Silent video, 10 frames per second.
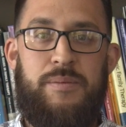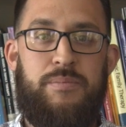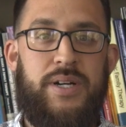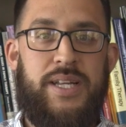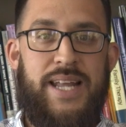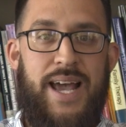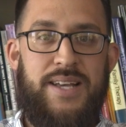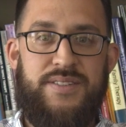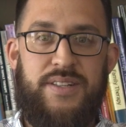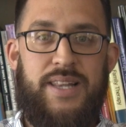but it
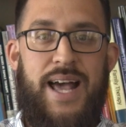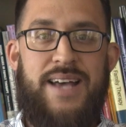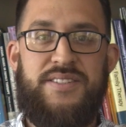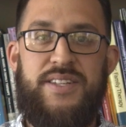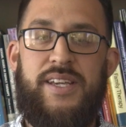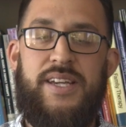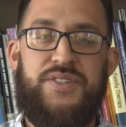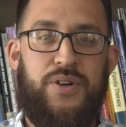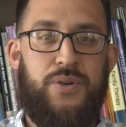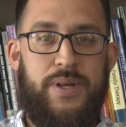has lasting
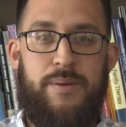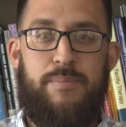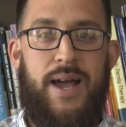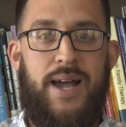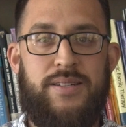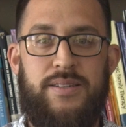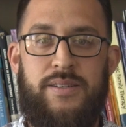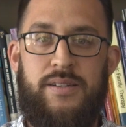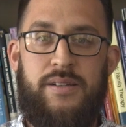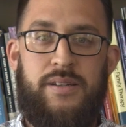eternal impact
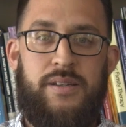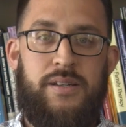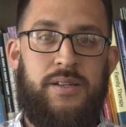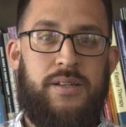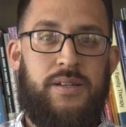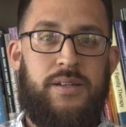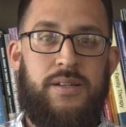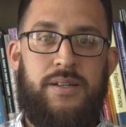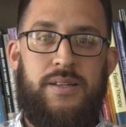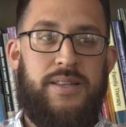
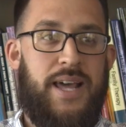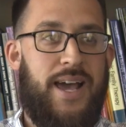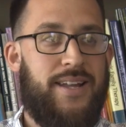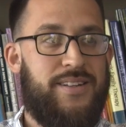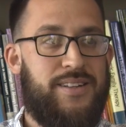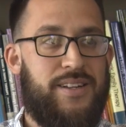that